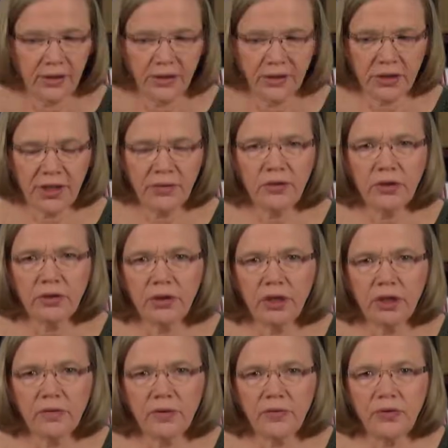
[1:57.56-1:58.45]
To give you an
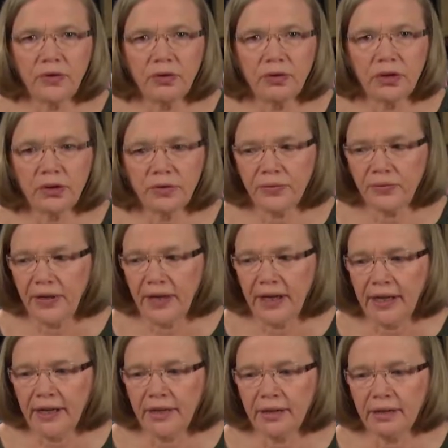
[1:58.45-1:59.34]
overview of
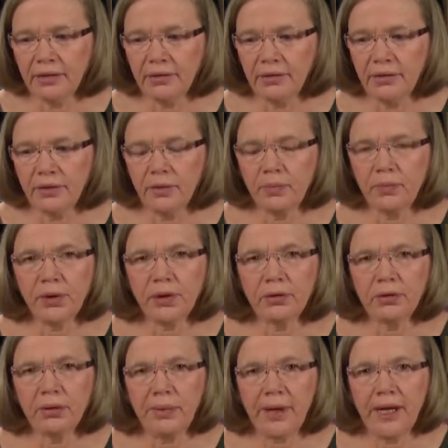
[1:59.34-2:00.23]
how the
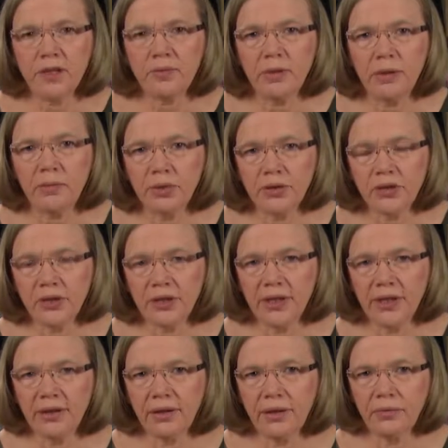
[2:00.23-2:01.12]
program has been put
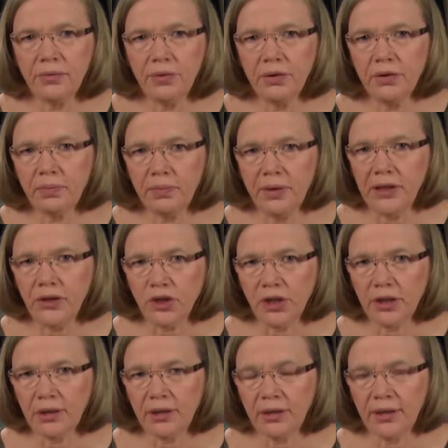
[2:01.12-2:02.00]
together, Ruth
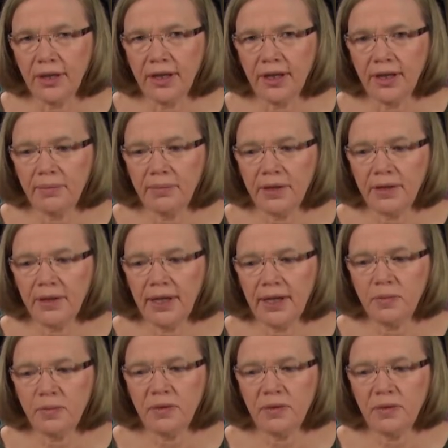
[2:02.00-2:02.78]
Beechek has